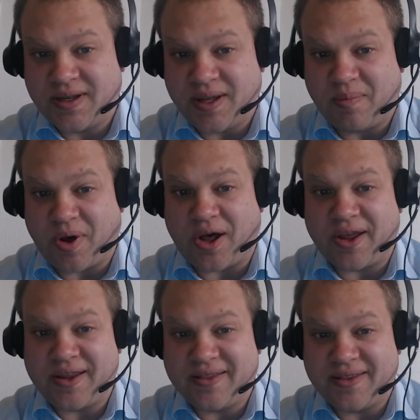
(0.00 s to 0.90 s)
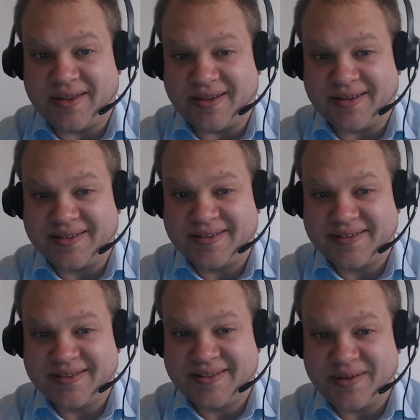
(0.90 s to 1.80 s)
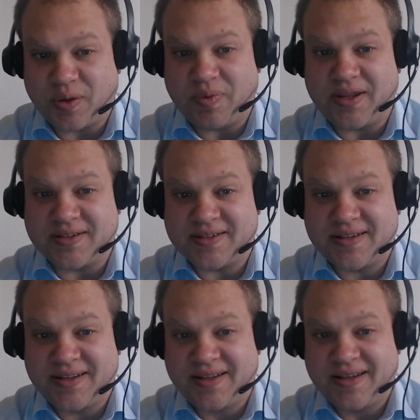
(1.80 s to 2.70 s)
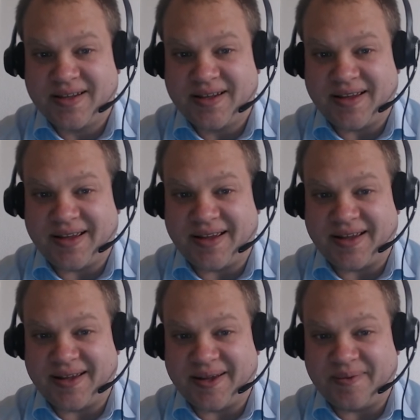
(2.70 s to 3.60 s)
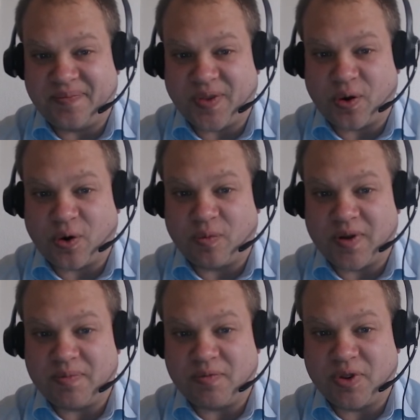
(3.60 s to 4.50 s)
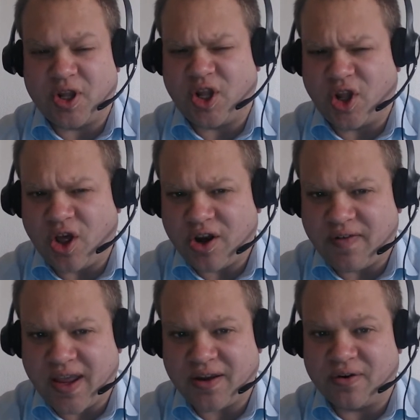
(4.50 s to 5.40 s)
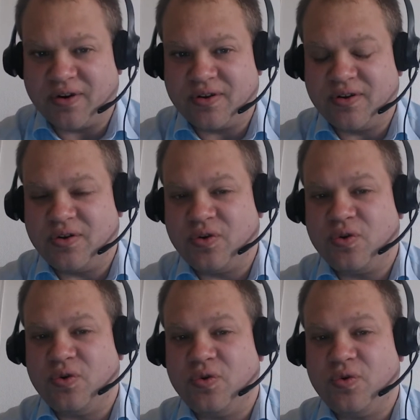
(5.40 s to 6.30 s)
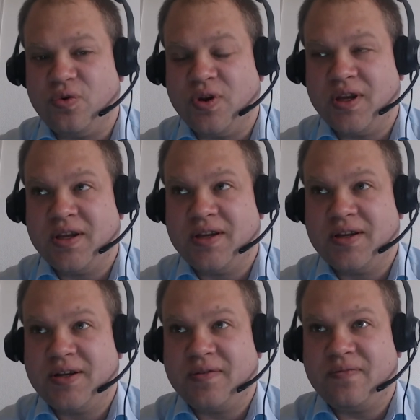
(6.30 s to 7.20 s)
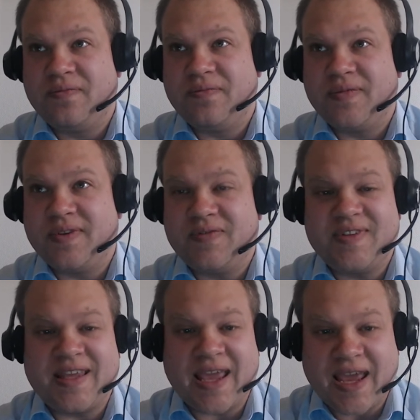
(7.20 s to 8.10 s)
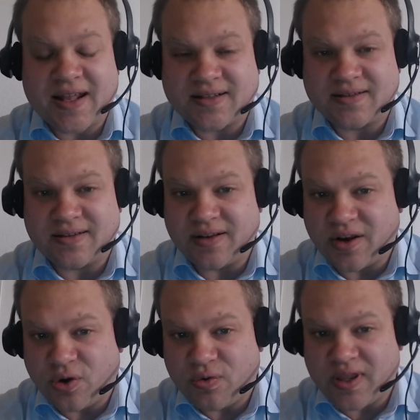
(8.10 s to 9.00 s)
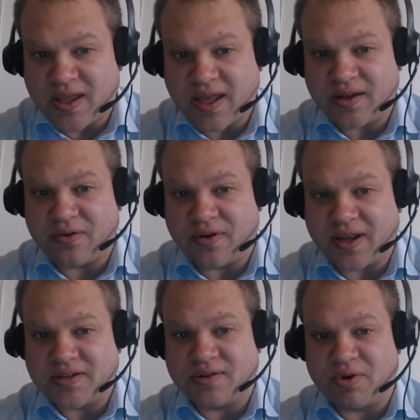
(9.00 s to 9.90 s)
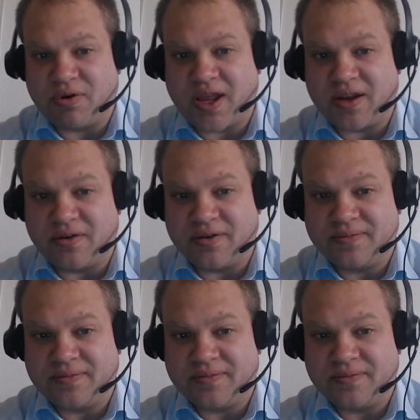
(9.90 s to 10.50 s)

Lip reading: behind the peace, are people with a lot of anger who can't know the anger as their own anger.